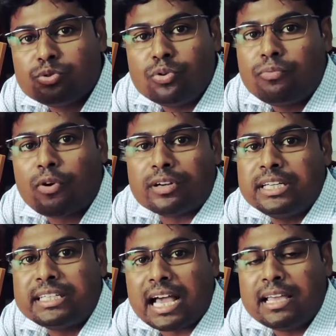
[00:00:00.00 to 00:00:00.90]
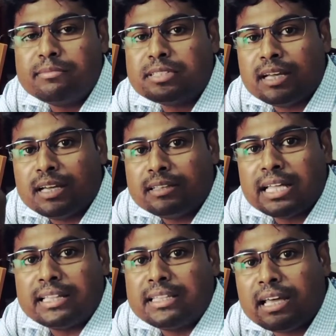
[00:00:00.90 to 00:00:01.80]
to 40 times
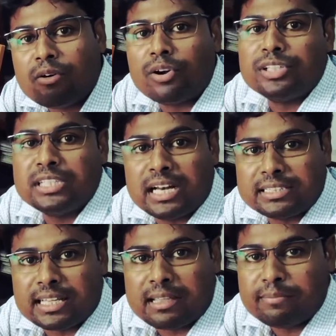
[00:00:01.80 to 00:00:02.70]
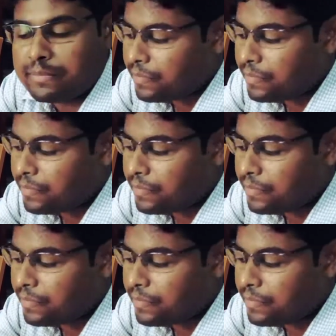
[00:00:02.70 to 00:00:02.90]
than their original size.